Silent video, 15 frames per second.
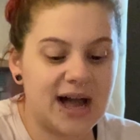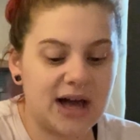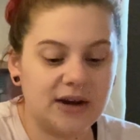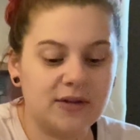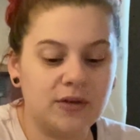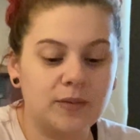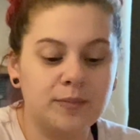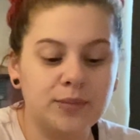out
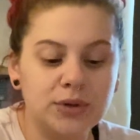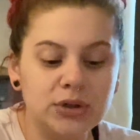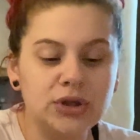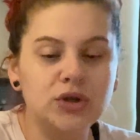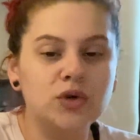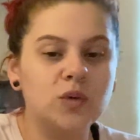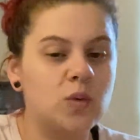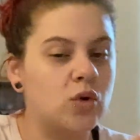of the
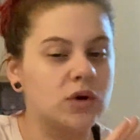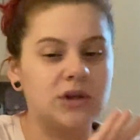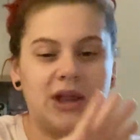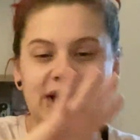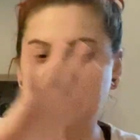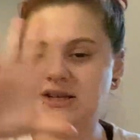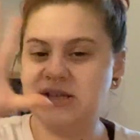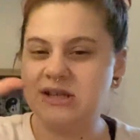blue or
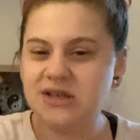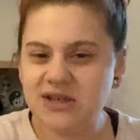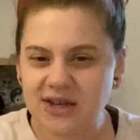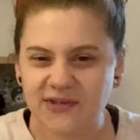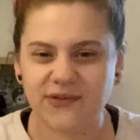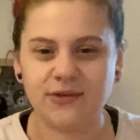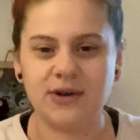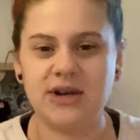like
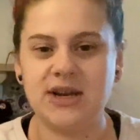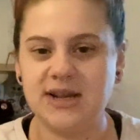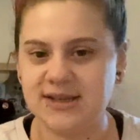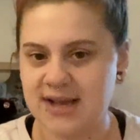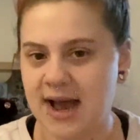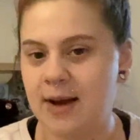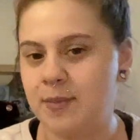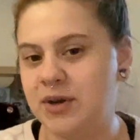different is
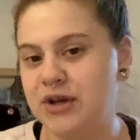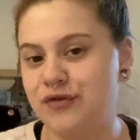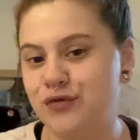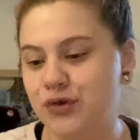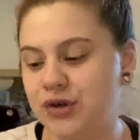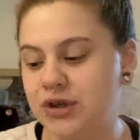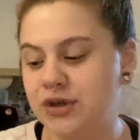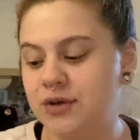happening
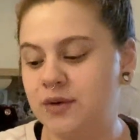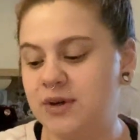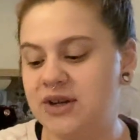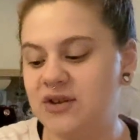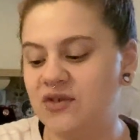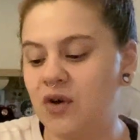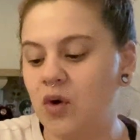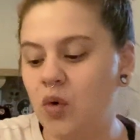for you. It
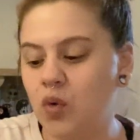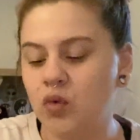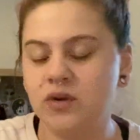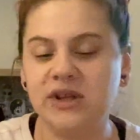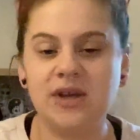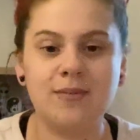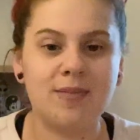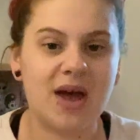is
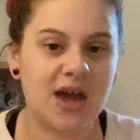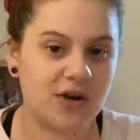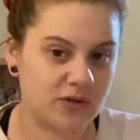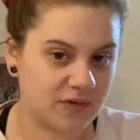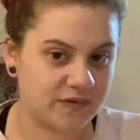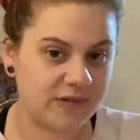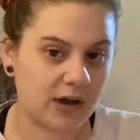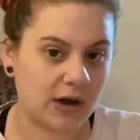only a matter
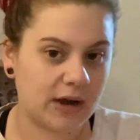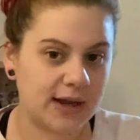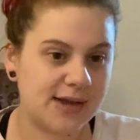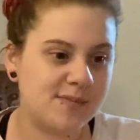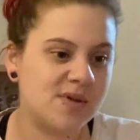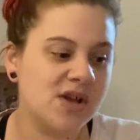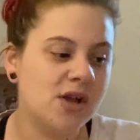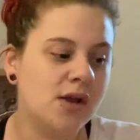of
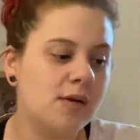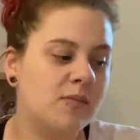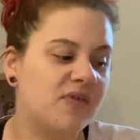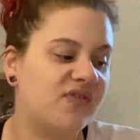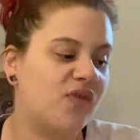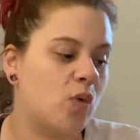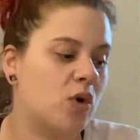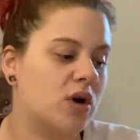time
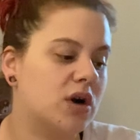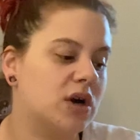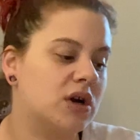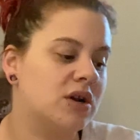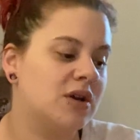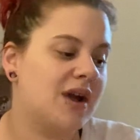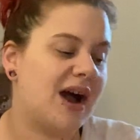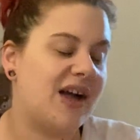
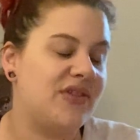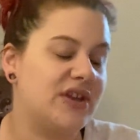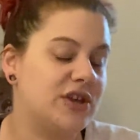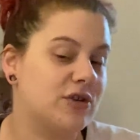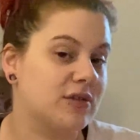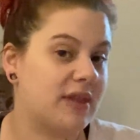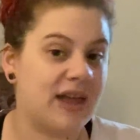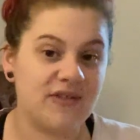before I think
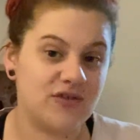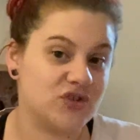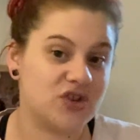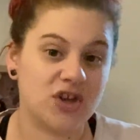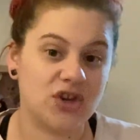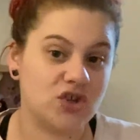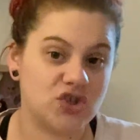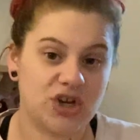your life is
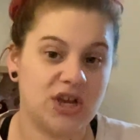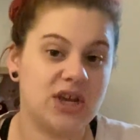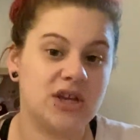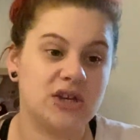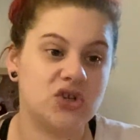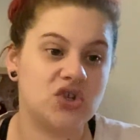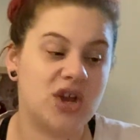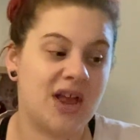going to
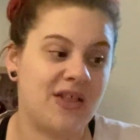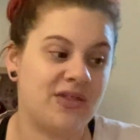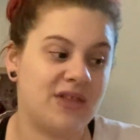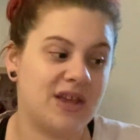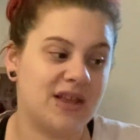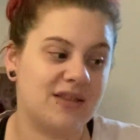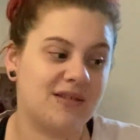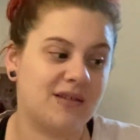change, and
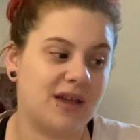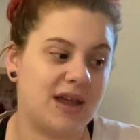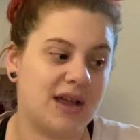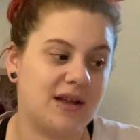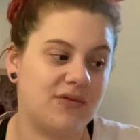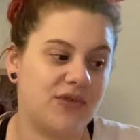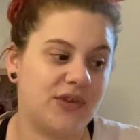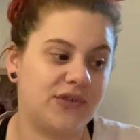it's
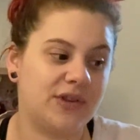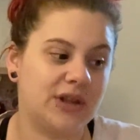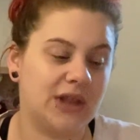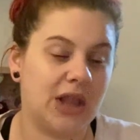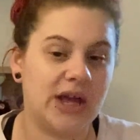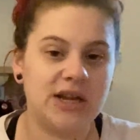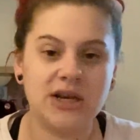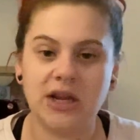like this
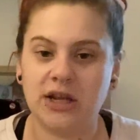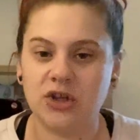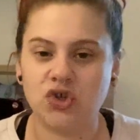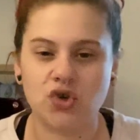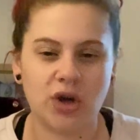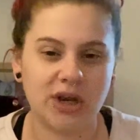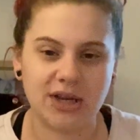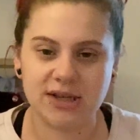lightning
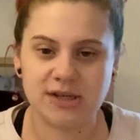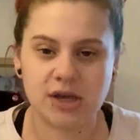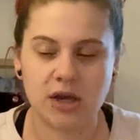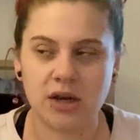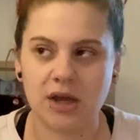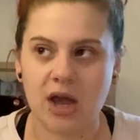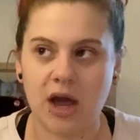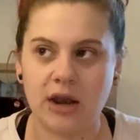strike is going
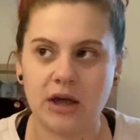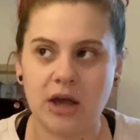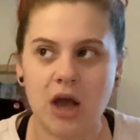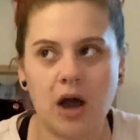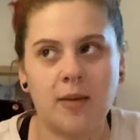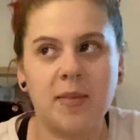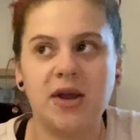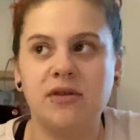to kind of
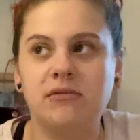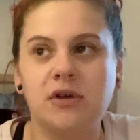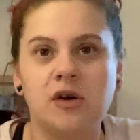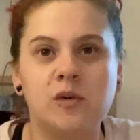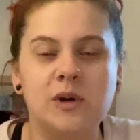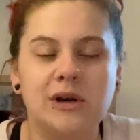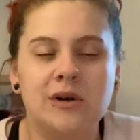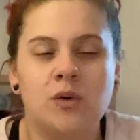come out of
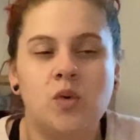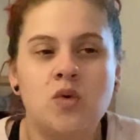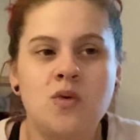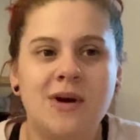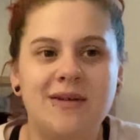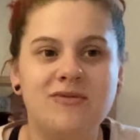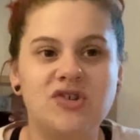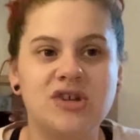nowhere. Ooh,
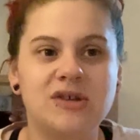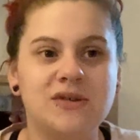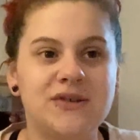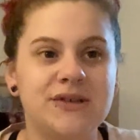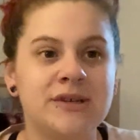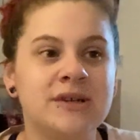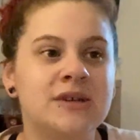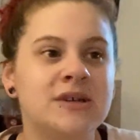I have chills.